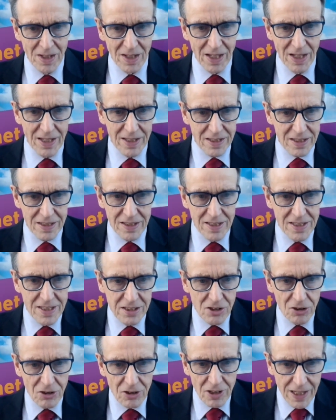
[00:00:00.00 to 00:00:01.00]
And he's
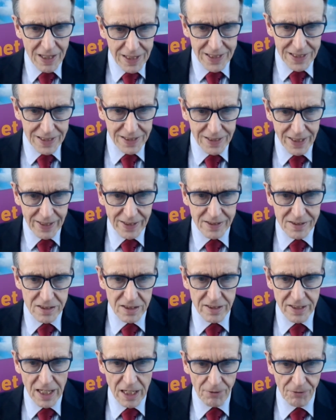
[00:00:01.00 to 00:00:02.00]
got clear links to
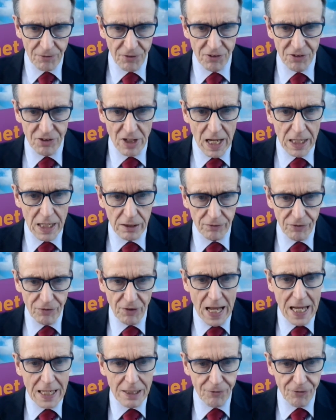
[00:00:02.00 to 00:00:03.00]
the adv-
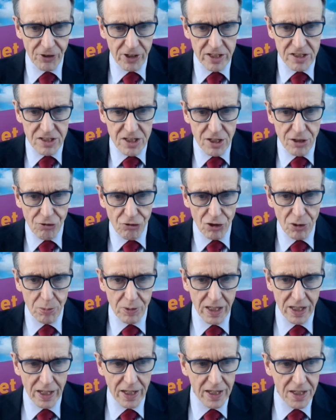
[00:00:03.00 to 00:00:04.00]
adv- advocacy group
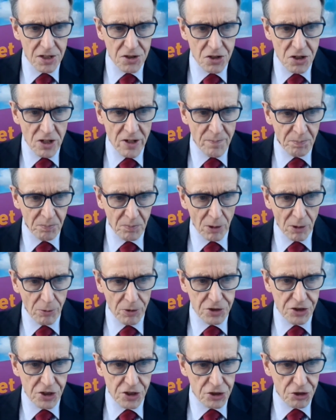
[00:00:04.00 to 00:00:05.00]
CAGE,
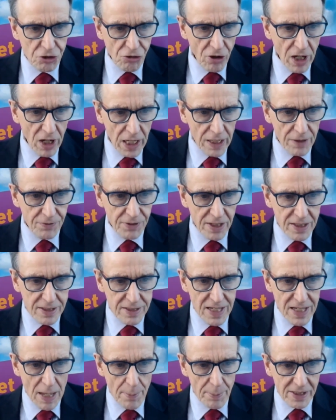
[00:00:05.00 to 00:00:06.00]
which described the
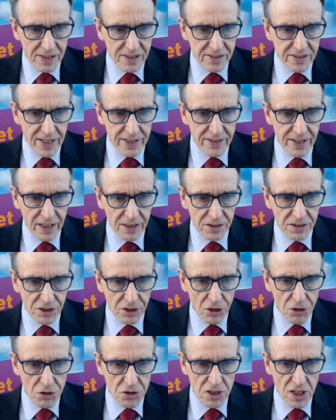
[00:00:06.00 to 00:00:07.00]
Islamic State
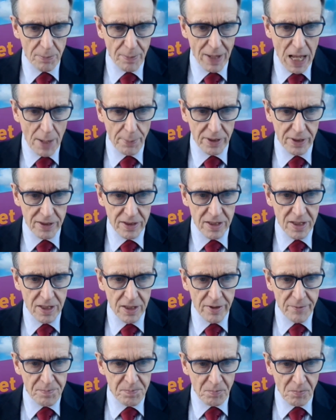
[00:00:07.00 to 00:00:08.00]
executioner Mohammed
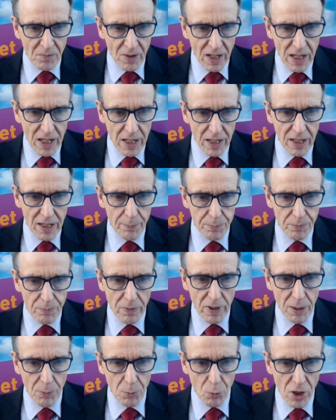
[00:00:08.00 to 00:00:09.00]

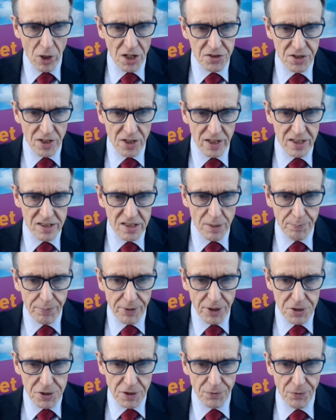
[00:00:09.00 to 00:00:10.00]
Emwazi as a
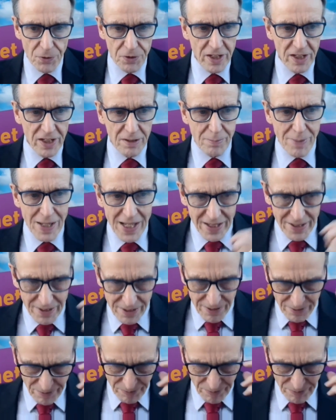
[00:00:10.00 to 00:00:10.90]
beautiful young man.